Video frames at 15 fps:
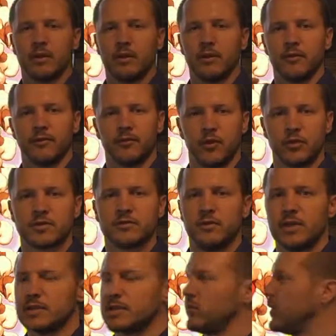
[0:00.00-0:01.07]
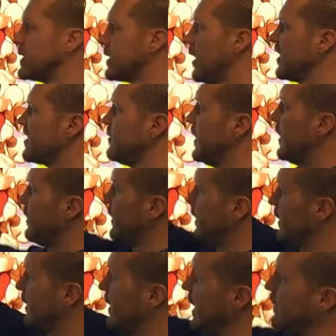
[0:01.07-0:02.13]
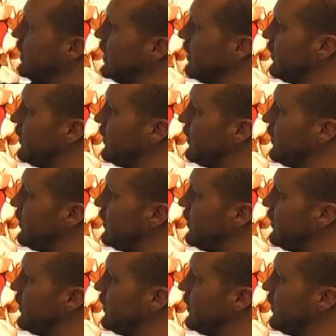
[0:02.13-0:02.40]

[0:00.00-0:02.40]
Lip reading: the first visit, we talked about the alignment